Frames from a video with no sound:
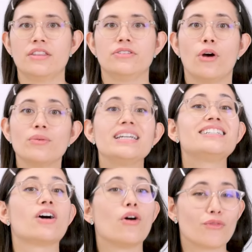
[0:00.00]
No
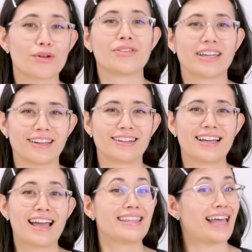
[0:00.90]
need to overthink it.
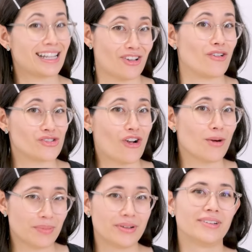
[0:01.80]
That's our job.